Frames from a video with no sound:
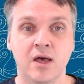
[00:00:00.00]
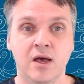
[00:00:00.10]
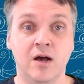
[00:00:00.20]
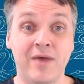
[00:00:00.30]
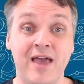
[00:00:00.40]

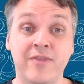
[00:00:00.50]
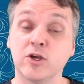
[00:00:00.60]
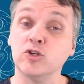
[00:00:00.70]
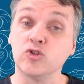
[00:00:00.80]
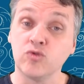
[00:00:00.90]
And the
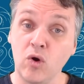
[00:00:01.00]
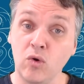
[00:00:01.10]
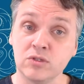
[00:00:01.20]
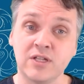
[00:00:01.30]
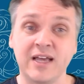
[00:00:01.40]

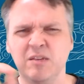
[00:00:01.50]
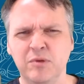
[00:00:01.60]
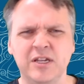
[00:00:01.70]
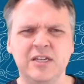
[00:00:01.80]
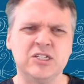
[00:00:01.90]
controls, like the
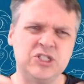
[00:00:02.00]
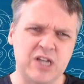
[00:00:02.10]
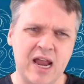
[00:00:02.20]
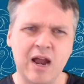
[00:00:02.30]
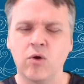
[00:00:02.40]
ability to
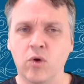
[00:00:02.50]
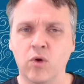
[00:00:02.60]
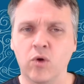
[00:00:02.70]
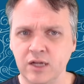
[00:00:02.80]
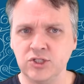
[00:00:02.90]
share
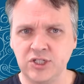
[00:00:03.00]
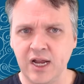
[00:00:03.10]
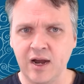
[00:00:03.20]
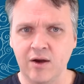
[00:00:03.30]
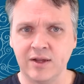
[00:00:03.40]
or
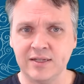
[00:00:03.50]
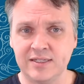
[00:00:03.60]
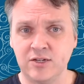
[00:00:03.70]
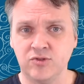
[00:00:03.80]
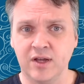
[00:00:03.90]
unshare,
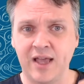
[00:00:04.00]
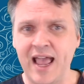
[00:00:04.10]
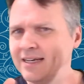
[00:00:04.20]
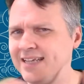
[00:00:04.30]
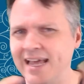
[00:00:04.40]
etc.,
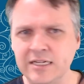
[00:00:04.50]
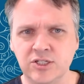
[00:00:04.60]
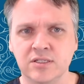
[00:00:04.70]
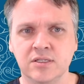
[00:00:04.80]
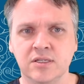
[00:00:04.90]

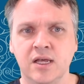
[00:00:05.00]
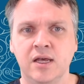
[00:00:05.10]
annotation,